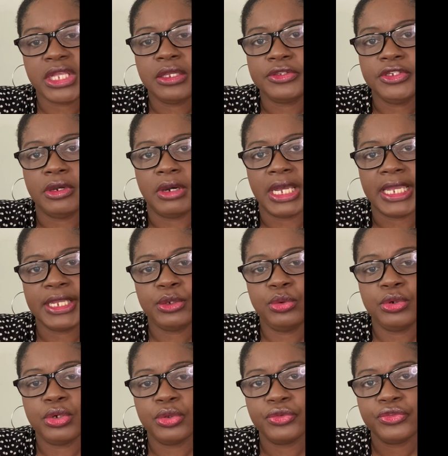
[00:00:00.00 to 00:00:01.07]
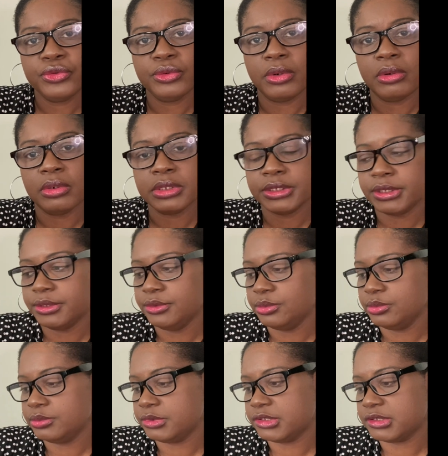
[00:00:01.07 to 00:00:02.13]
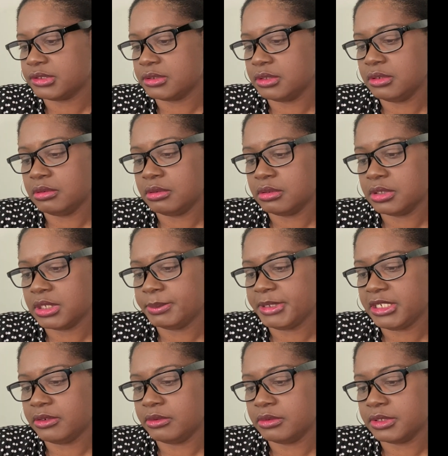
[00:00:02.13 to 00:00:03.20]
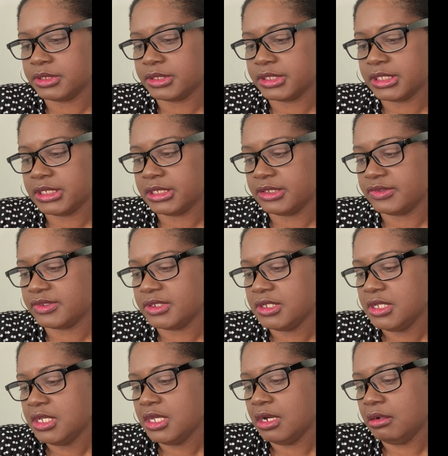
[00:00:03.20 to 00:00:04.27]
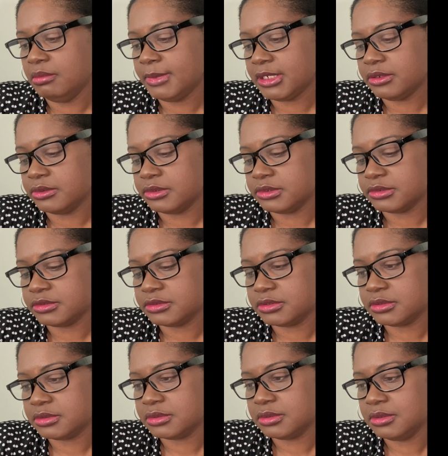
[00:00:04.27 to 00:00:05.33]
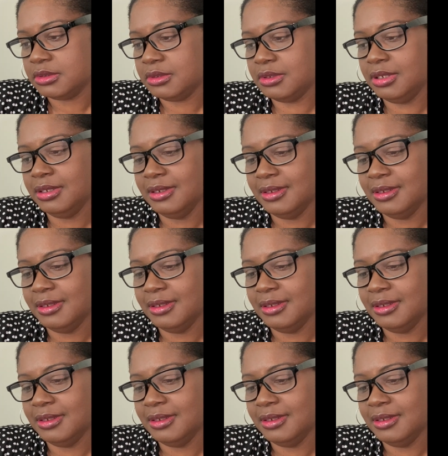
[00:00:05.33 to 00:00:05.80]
Yo, I ain't gonna go through all of the notes and all, I mean, all of the things. Oh my gosh.